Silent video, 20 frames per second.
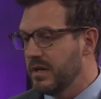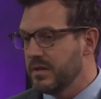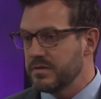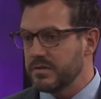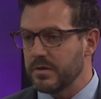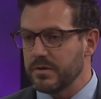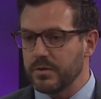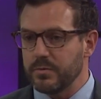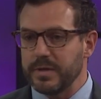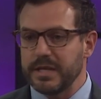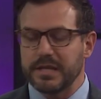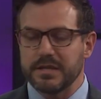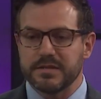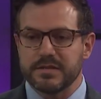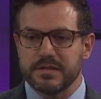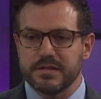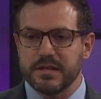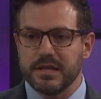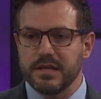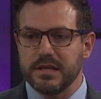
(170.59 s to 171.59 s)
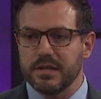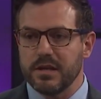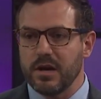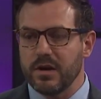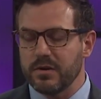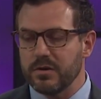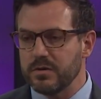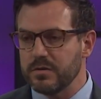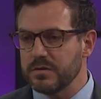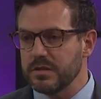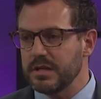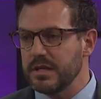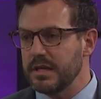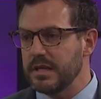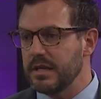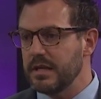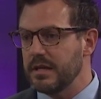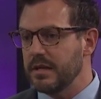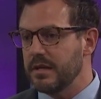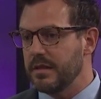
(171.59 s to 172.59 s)
so that we can see not
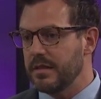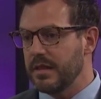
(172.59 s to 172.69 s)
only